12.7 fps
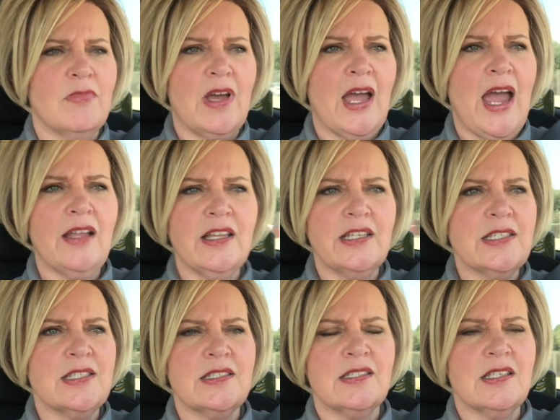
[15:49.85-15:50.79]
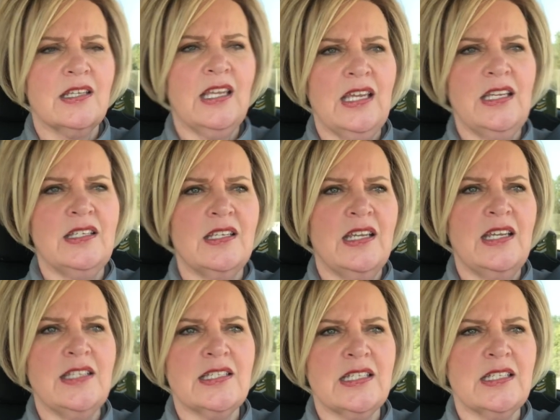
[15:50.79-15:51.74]
Alex,
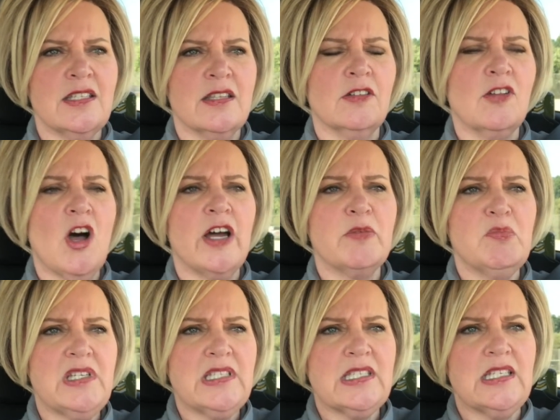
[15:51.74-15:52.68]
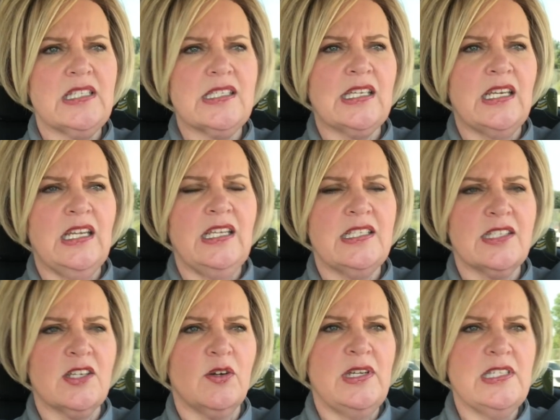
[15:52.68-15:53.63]
he's in the lawn business, and he's
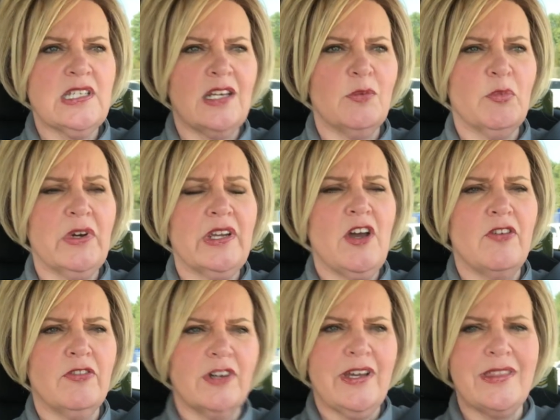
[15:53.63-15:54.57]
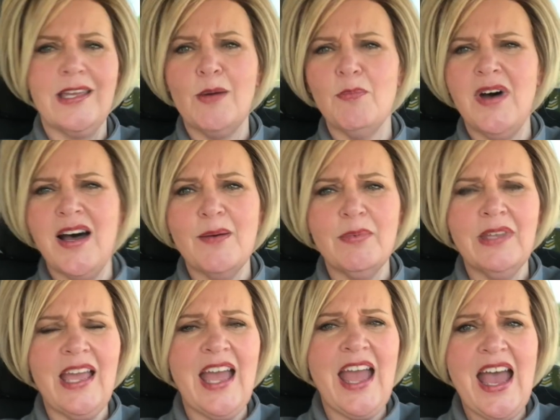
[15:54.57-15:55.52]
going to bring over, I think, a
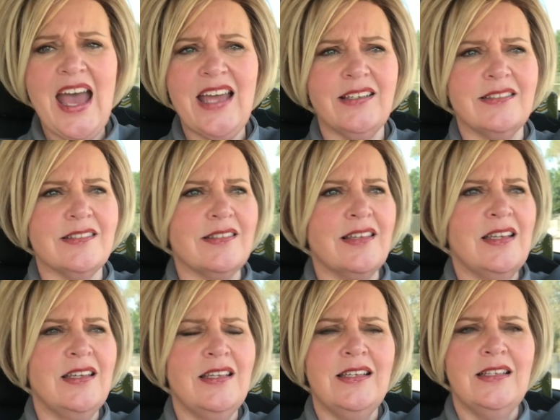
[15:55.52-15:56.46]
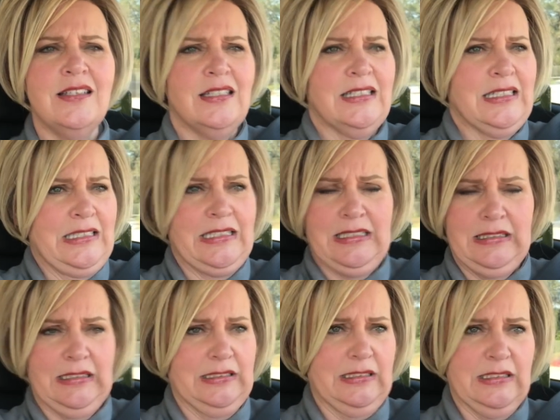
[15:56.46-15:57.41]
bobcat
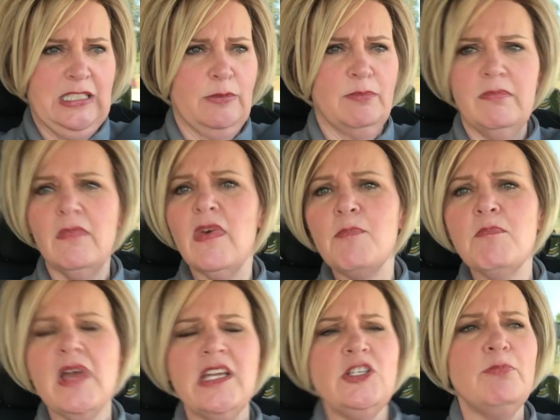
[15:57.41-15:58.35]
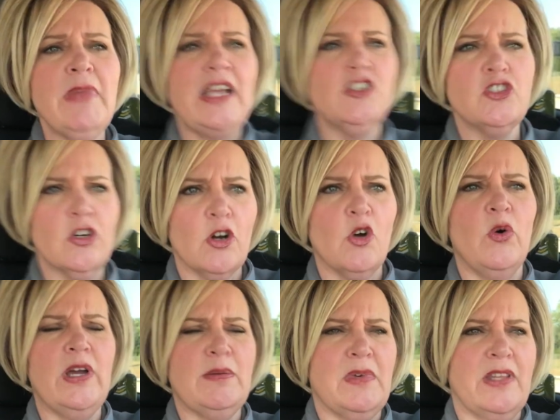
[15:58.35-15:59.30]
and some major
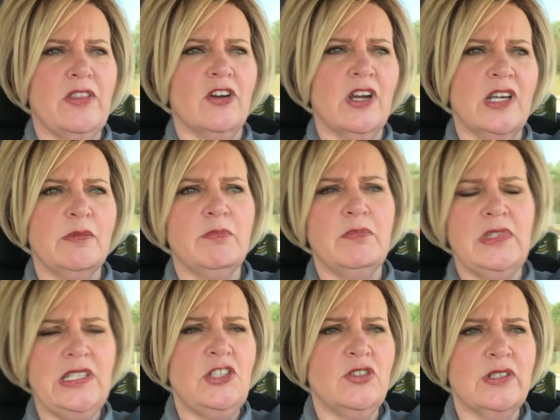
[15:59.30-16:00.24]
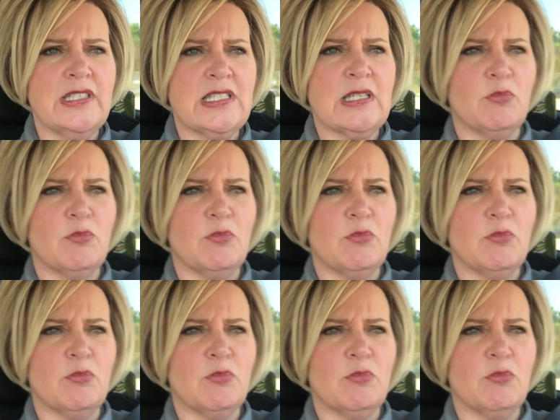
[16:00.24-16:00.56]
equipment. They're going to be doing some